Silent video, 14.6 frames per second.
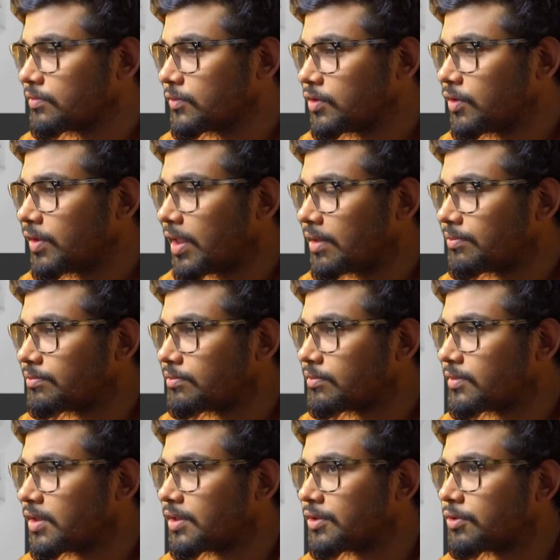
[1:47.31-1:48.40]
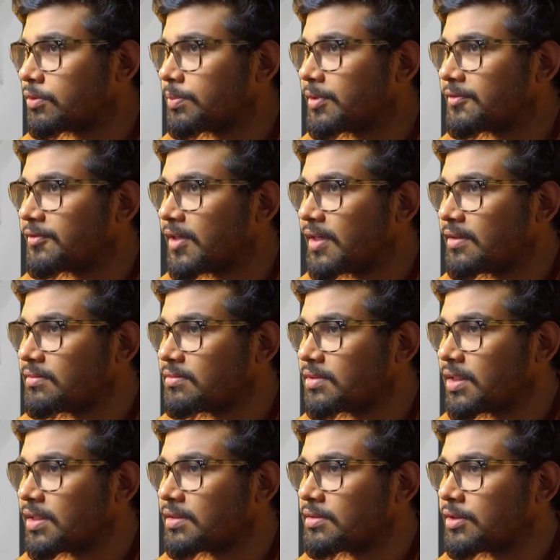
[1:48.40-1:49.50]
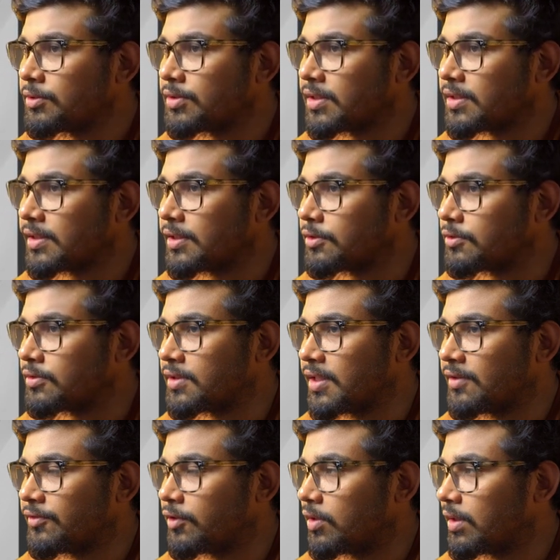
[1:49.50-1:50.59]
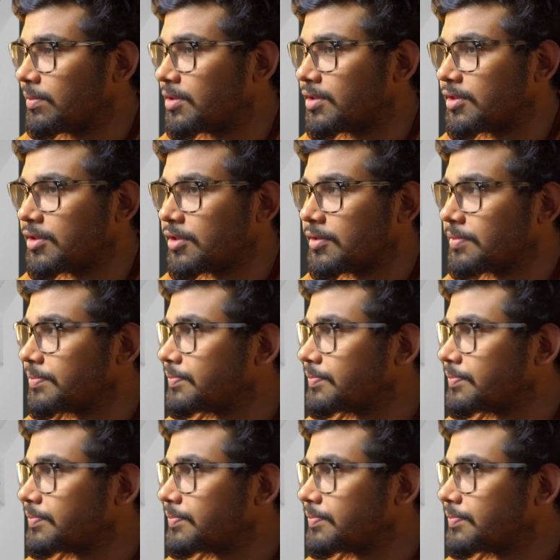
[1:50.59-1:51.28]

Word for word: So yeah, this should be fine. Then you just need to save your image.